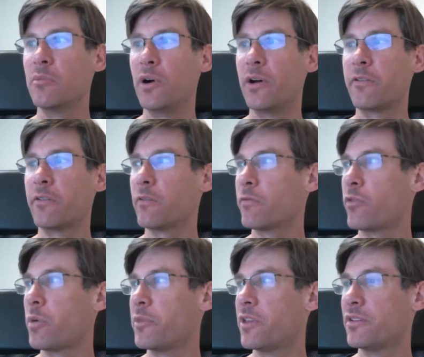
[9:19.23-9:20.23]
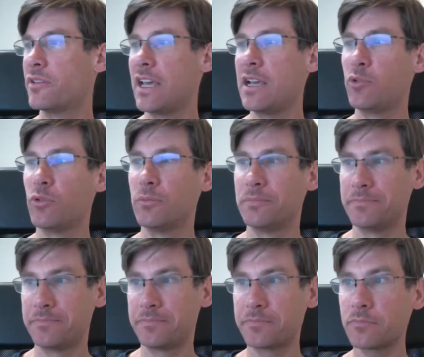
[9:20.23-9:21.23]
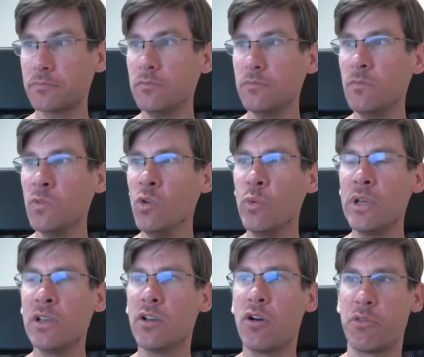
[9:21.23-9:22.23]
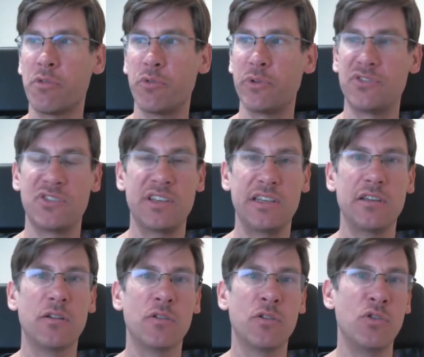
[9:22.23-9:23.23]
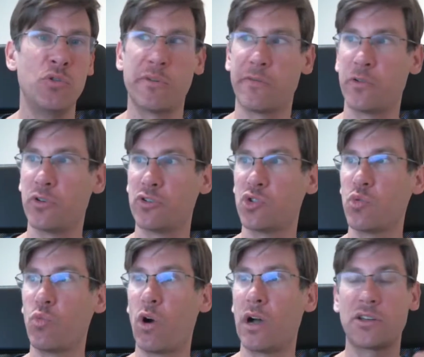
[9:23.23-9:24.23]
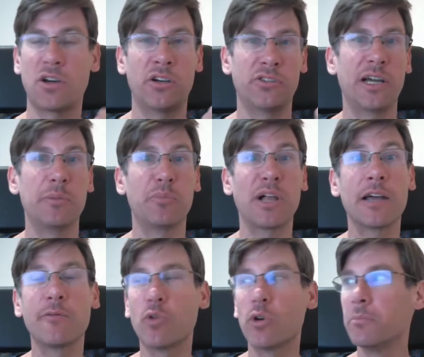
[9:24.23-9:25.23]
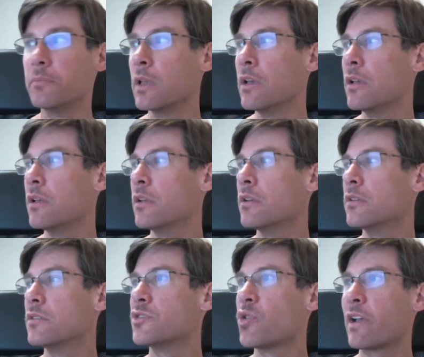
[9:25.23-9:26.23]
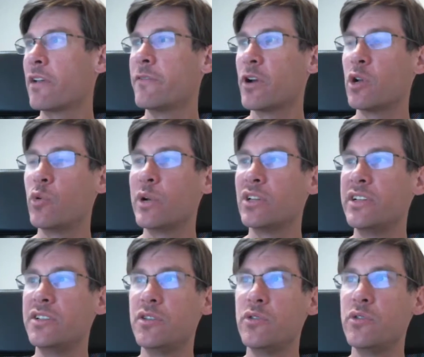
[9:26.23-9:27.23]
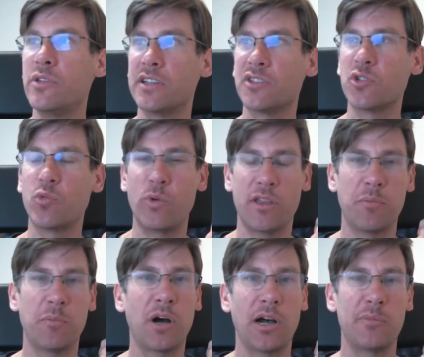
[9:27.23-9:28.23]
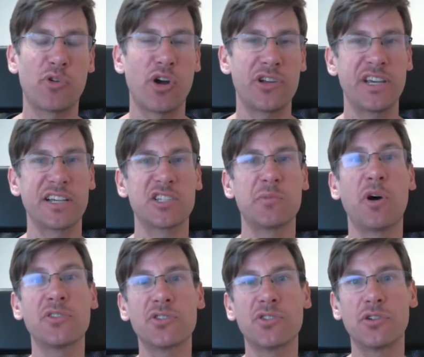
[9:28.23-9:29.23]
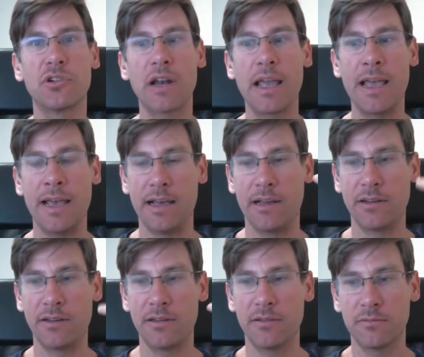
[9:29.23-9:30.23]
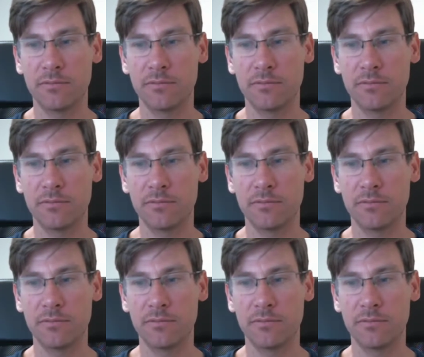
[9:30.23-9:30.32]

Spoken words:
But from the table, we can go through and see who prefers what online platform. So I can very quickly do this with my project sponsor and